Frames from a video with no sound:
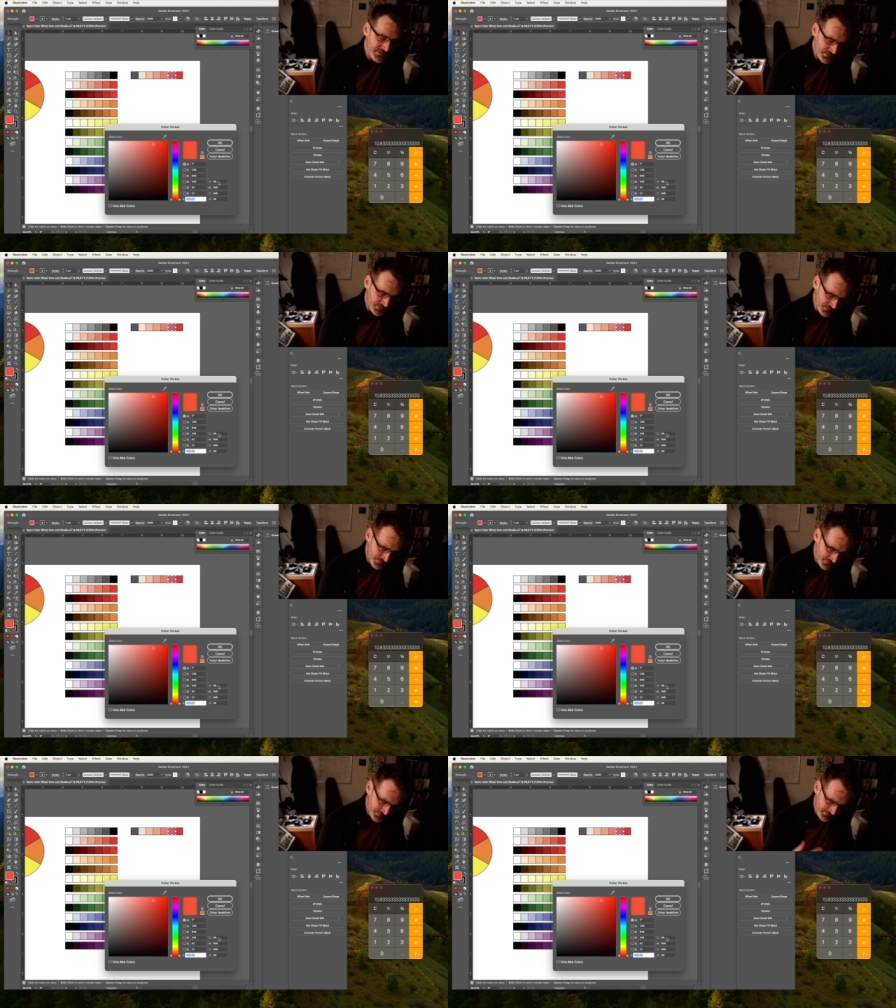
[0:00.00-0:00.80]

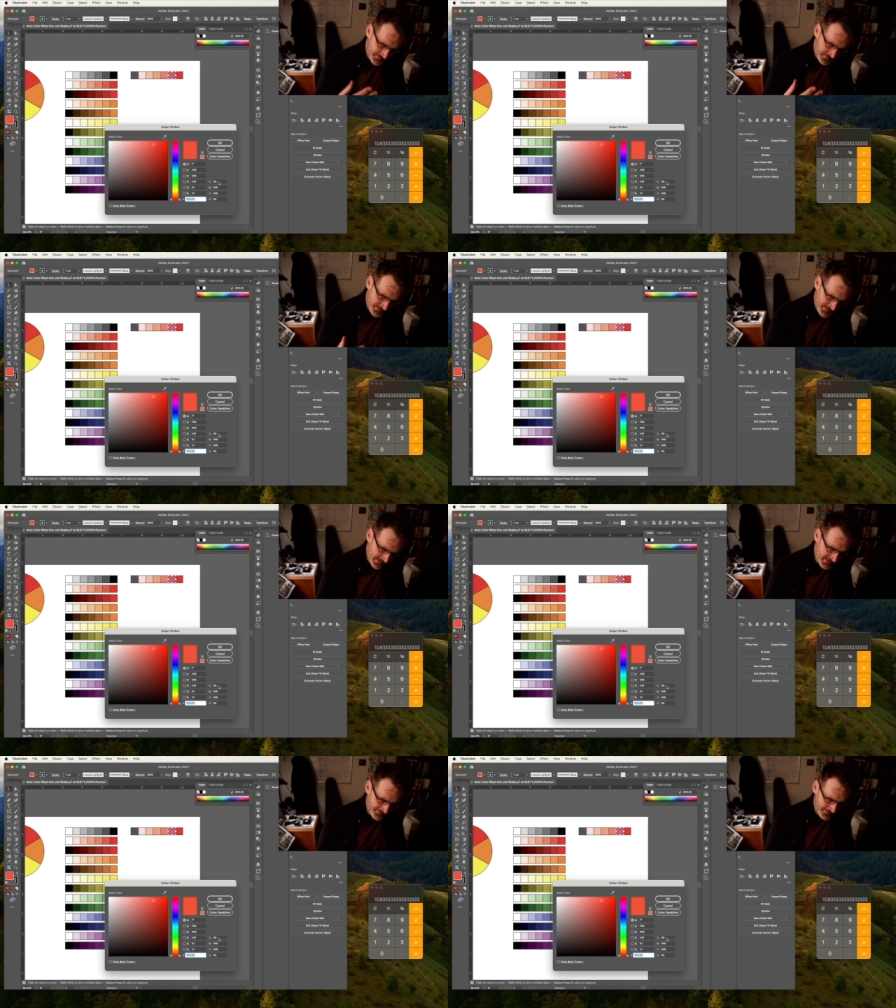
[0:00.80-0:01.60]
to
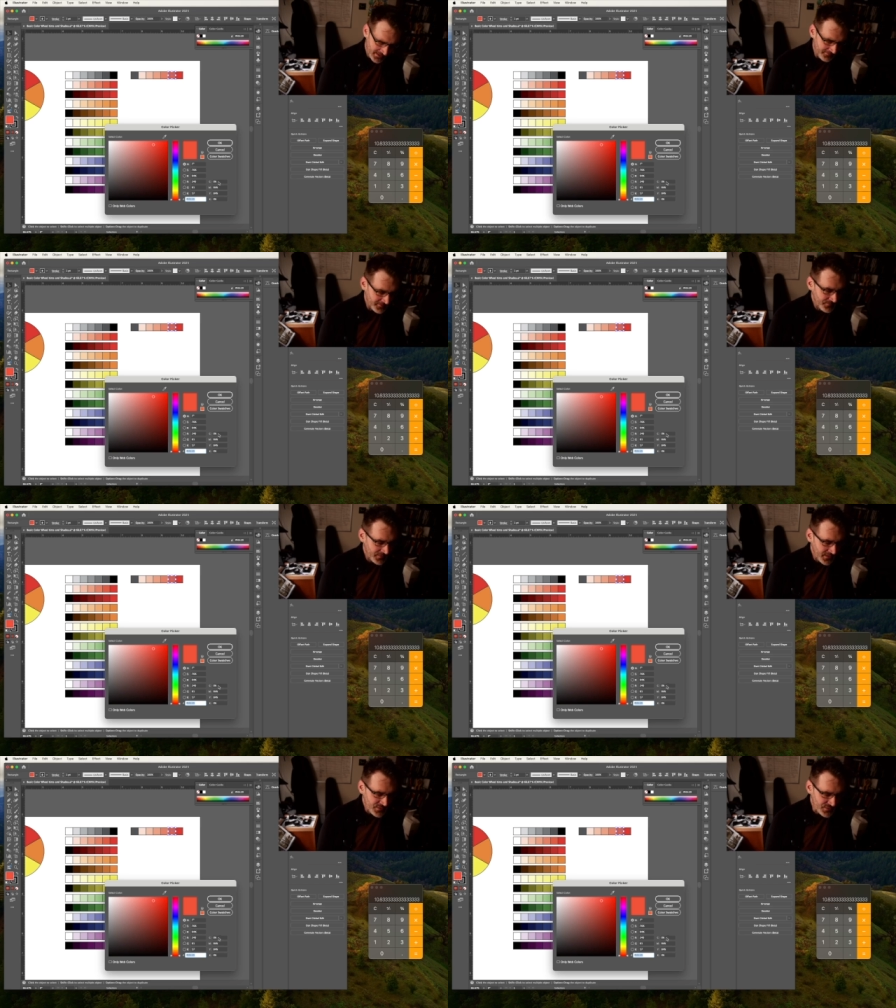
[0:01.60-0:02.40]
65.
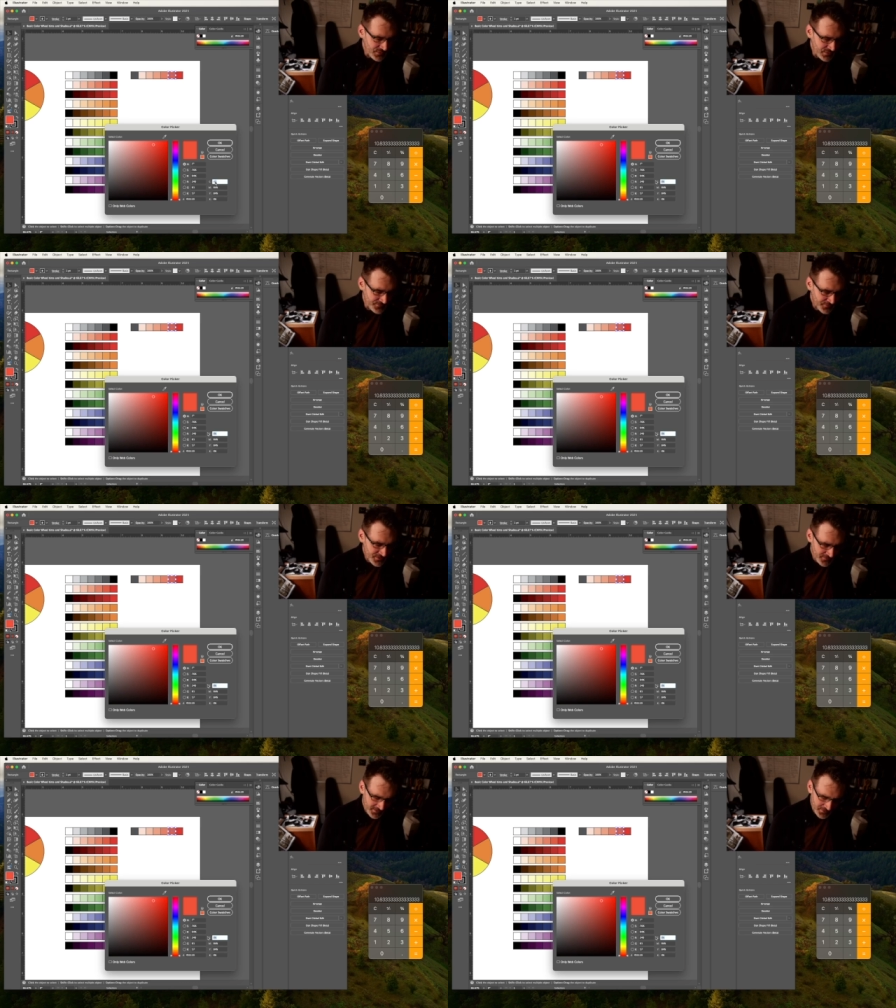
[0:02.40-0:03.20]
So this
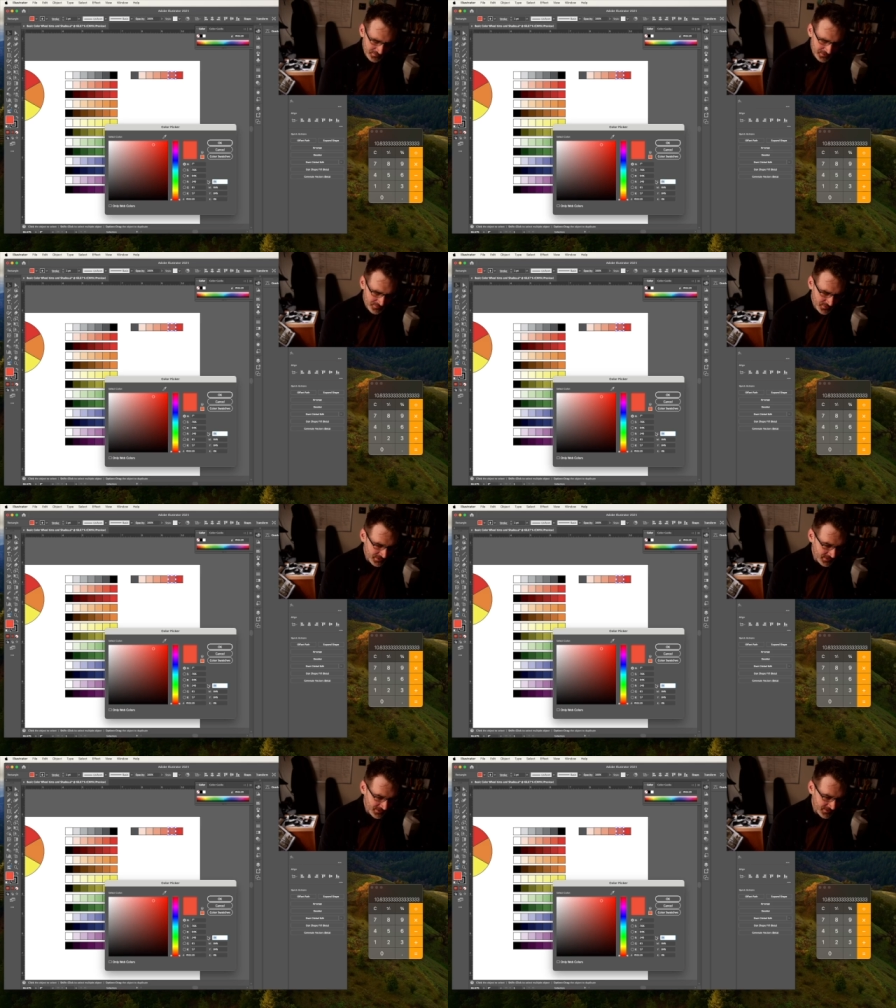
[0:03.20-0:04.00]
first value I'm going to put
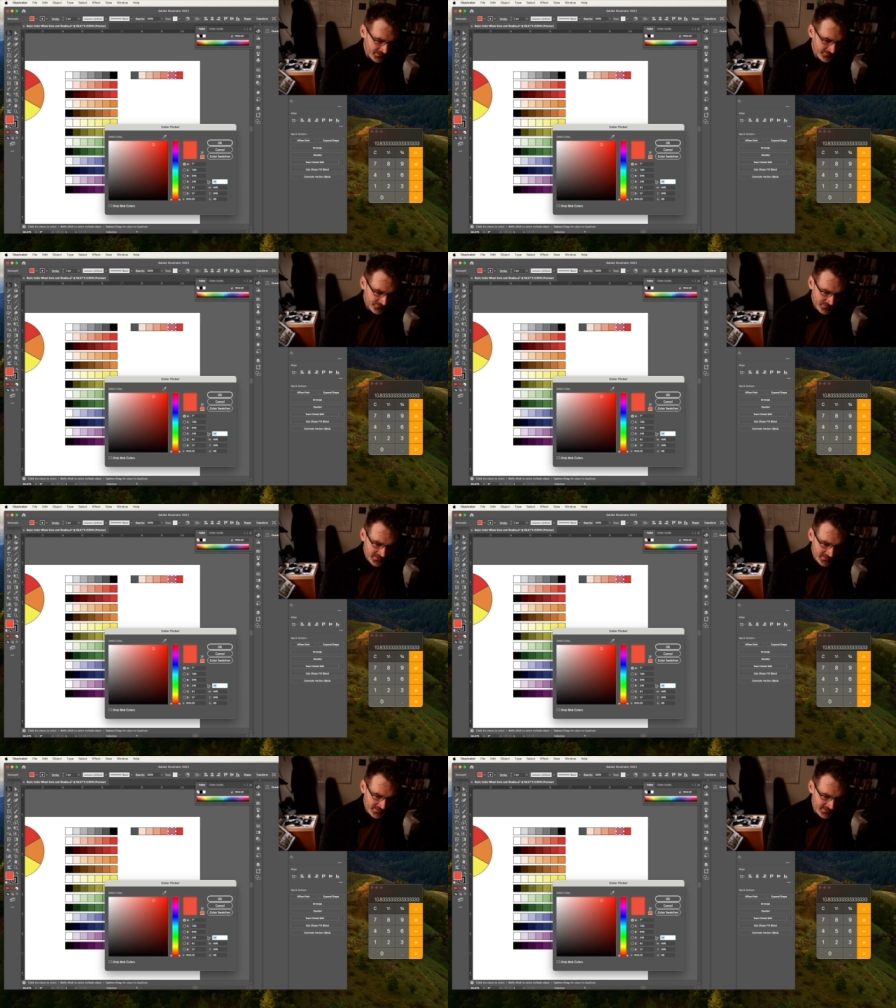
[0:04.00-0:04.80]
in here
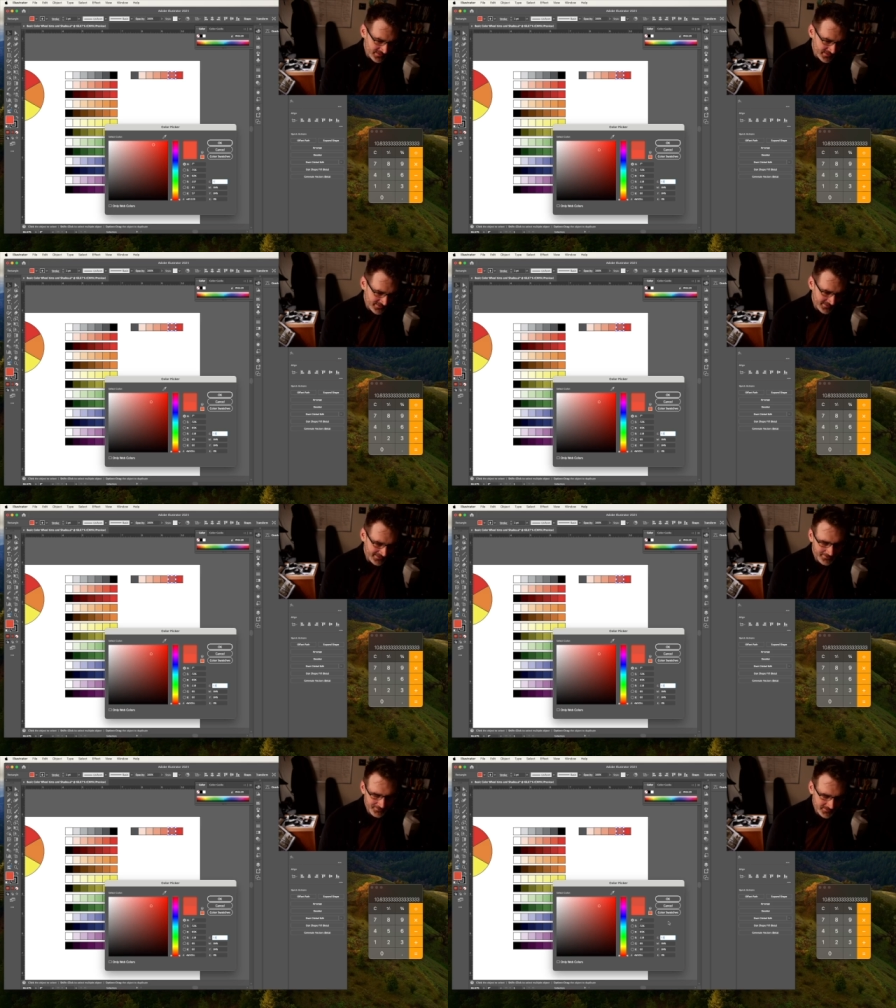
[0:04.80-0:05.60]
is
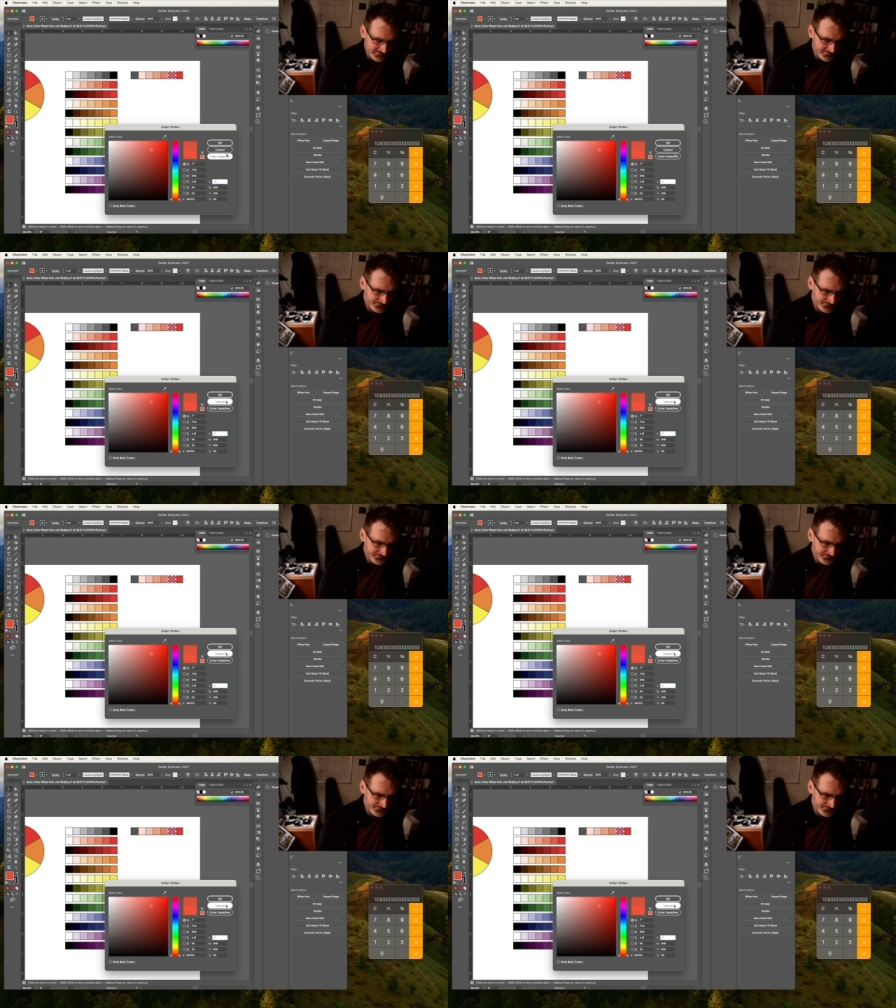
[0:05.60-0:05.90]
11.